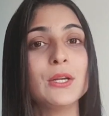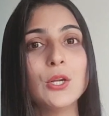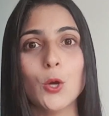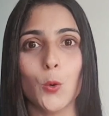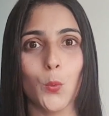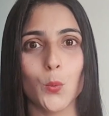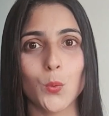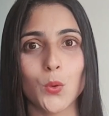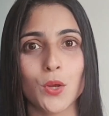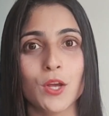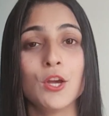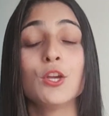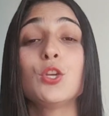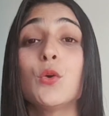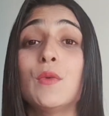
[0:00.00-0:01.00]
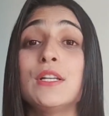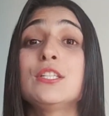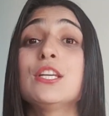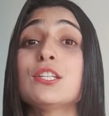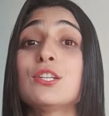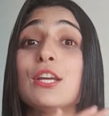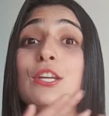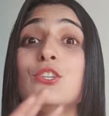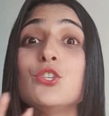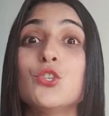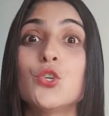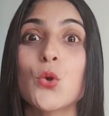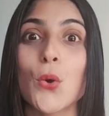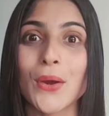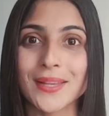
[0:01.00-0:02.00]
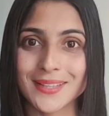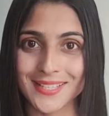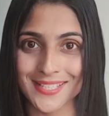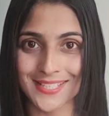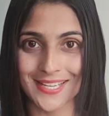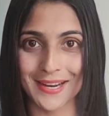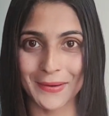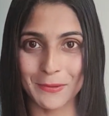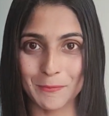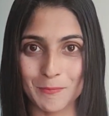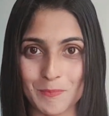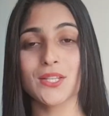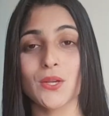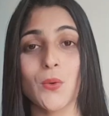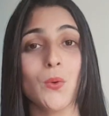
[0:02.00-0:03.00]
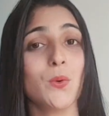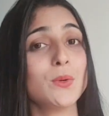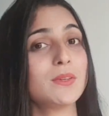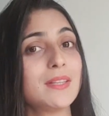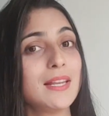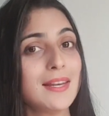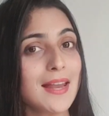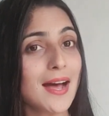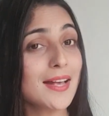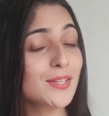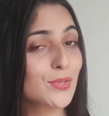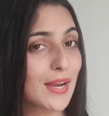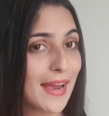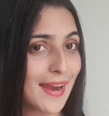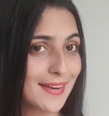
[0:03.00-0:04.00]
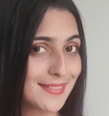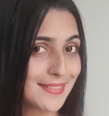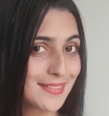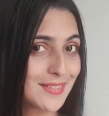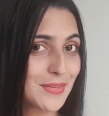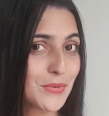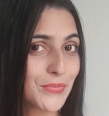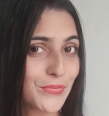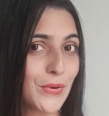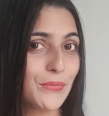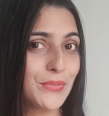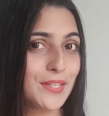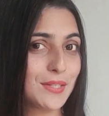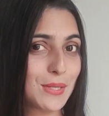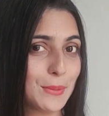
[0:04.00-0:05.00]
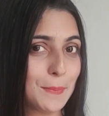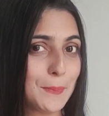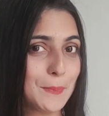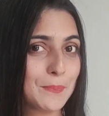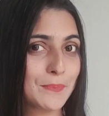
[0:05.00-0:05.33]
No. You will just enjoy this time. So, the last and fifth tip.